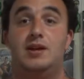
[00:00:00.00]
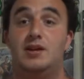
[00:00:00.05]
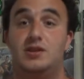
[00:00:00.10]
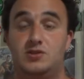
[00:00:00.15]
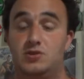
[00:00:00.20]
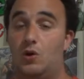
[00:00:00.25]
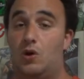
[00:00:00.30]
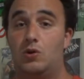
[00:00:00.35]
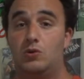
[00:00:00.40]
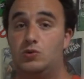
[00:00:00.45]
And
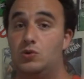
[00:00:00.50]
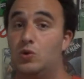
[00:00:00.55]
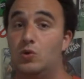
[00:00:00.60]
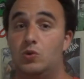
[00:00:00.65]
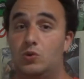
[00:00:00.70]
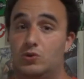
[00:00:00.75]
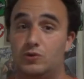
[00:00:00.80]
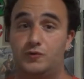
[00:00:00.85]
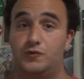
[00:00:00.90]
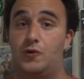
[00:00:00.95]
it's all
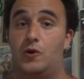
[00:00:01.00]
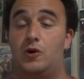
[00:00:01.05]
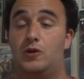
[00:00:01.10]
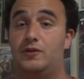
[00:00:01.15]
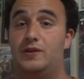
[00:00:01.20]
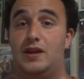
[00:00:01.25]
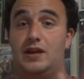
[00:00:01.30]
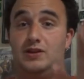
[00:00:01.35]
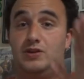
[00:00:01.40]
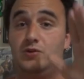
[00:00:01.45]
Google's
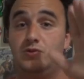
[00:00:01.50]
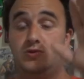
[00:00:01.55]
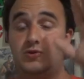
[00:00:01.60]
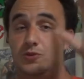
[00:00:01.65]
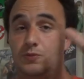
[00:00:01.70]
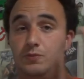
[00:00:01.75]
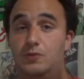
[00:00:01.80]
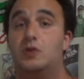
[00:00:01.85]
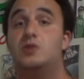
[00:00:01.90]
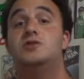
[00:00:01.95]
fault that
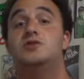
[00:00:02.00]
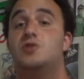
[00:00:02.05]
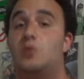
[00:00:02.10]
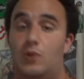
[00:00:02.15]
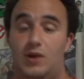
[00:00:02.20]
YouTube looks the